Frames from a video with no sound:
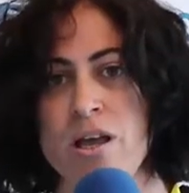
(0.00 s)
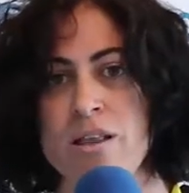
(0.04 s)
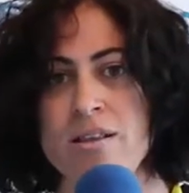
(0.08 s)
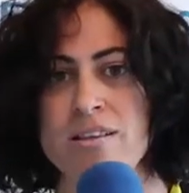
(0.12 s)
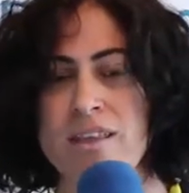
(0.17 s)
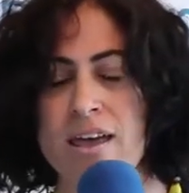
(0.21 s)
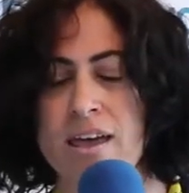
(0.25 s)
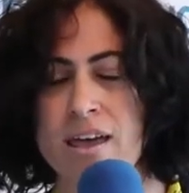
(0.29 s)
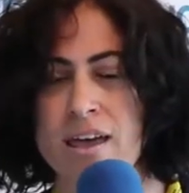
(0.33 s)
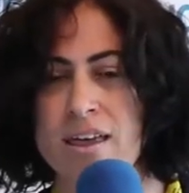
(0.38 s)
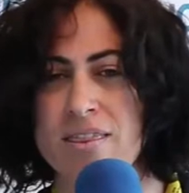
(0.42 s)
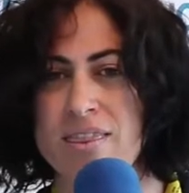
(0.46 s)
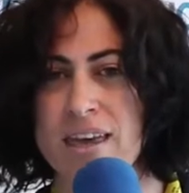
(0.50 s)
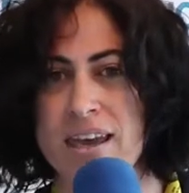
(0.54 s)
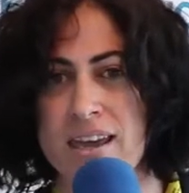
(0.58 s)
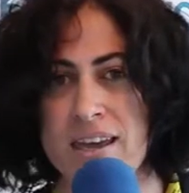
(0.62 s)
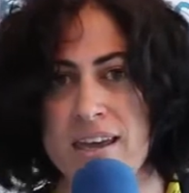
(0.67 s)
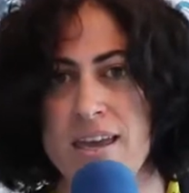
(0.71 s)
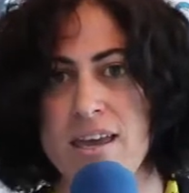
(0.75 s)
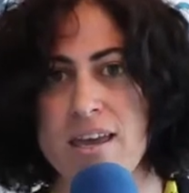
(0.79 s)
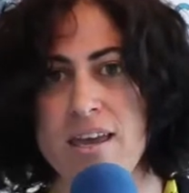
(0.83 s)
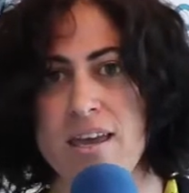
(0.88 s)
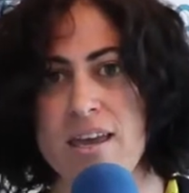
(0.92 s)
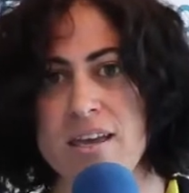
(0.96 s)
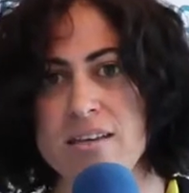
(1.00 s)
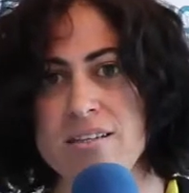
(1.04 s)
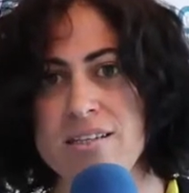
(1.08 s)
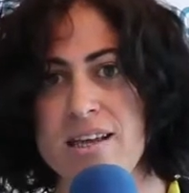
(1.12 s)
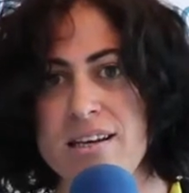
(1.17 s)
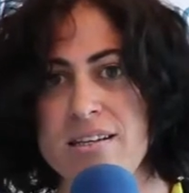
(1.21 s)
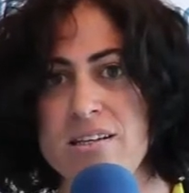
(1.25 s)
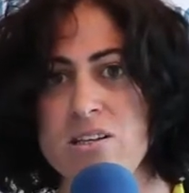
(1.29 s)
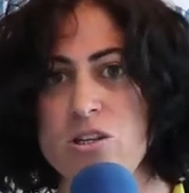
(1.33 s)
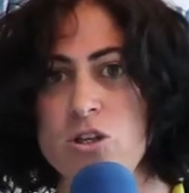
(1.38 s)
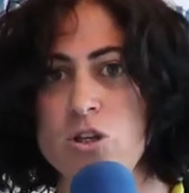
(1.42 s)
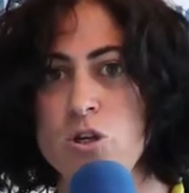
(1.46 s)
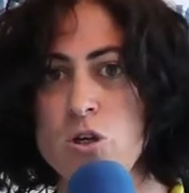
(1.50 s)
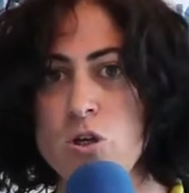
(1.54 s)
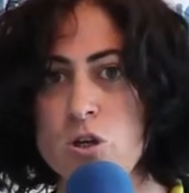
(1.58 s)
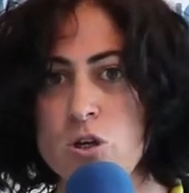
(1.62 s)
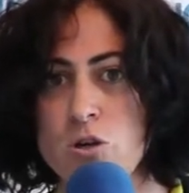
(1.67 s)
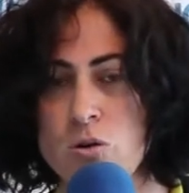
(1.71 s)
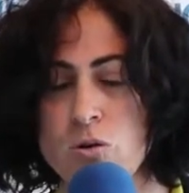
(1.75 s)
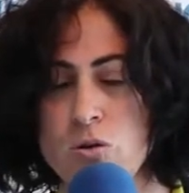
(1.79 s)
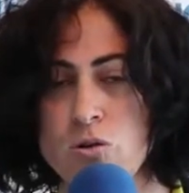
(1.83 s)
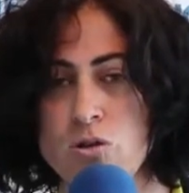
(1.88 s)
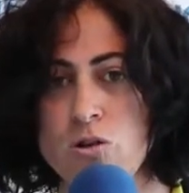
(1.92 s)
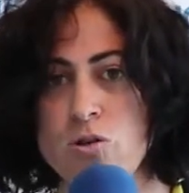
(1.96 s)
The, the key is that you
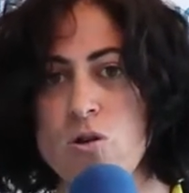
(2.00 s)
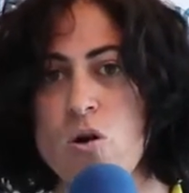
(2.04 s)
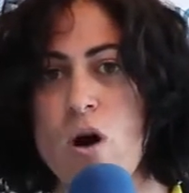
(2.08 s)
use,